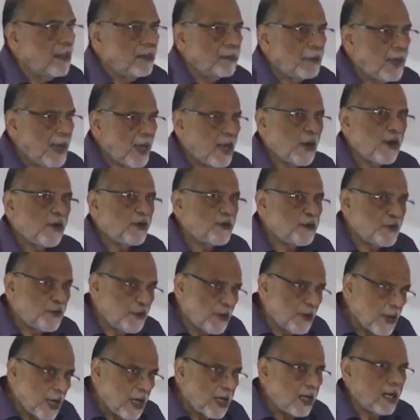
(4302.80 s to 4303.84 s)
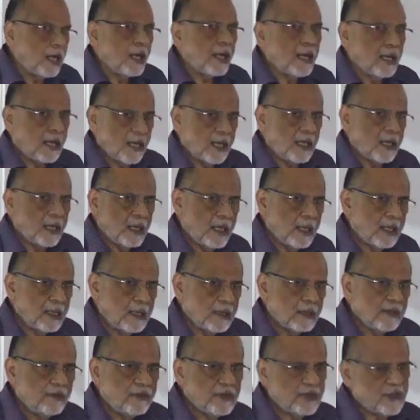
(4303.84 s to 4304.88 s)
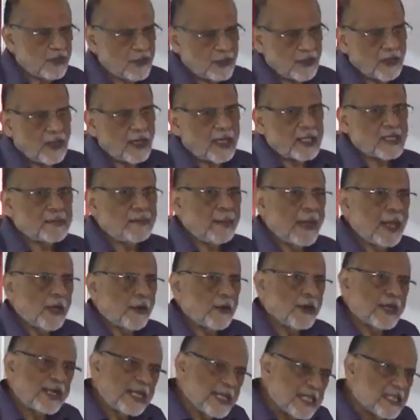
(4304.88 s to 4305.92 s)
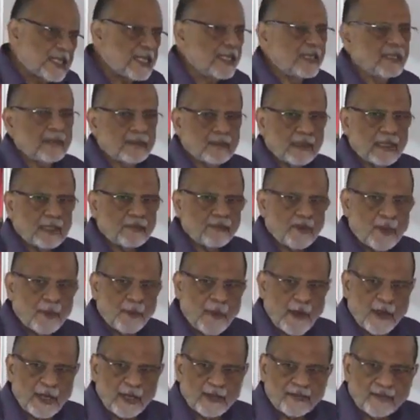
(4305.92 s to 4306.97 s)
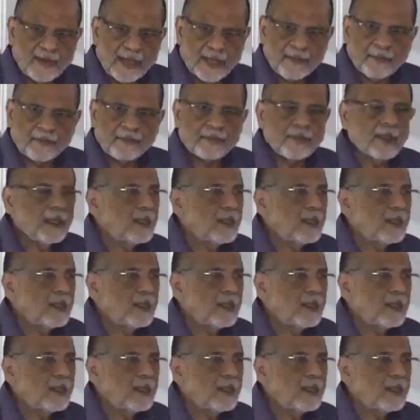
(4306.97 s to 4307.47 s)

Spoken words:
Biofuel, which was called as biodiesel at one point of time.